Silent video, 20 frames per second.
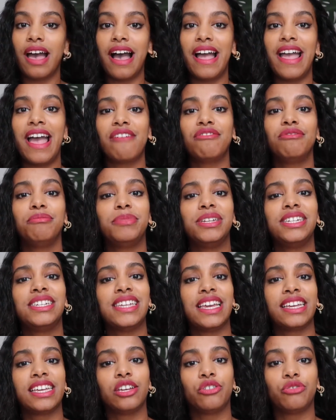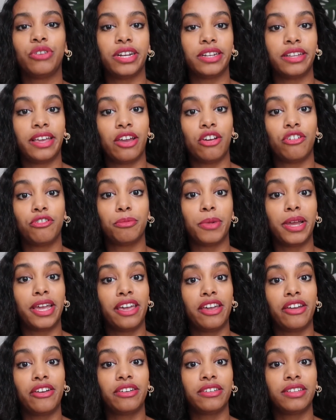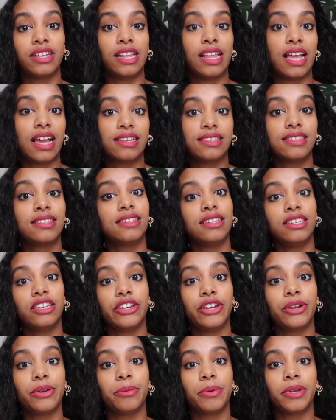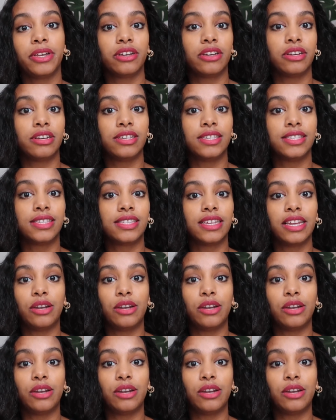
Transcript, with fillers: I haven't been taking great care of my hair the last year because